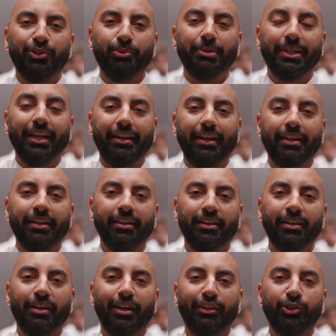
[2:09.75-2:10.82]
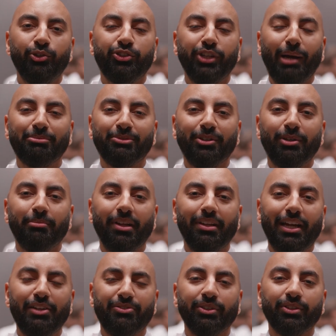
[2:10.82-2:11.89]
new beginning, a new chapter in my
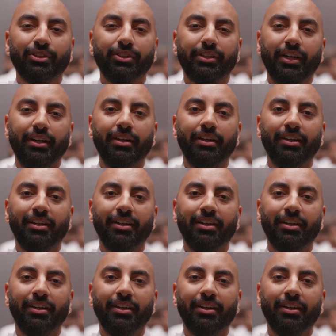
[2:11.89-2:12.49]
life and career.